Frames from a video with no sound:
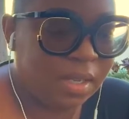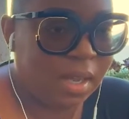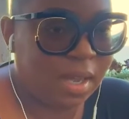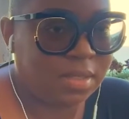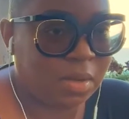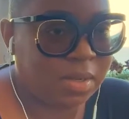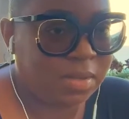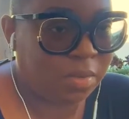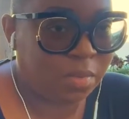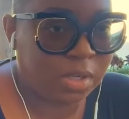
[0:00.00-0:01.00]
And so he's
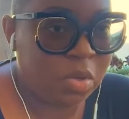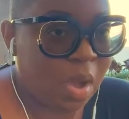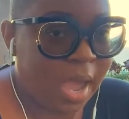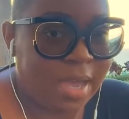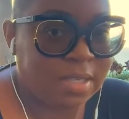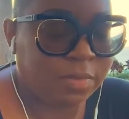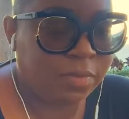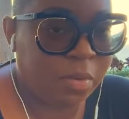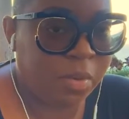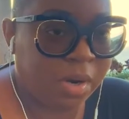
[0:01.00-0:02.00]
like, when you ask
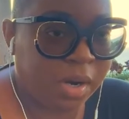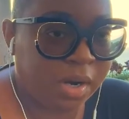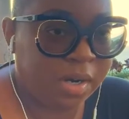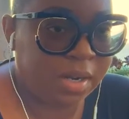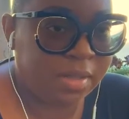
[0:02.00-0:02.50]
for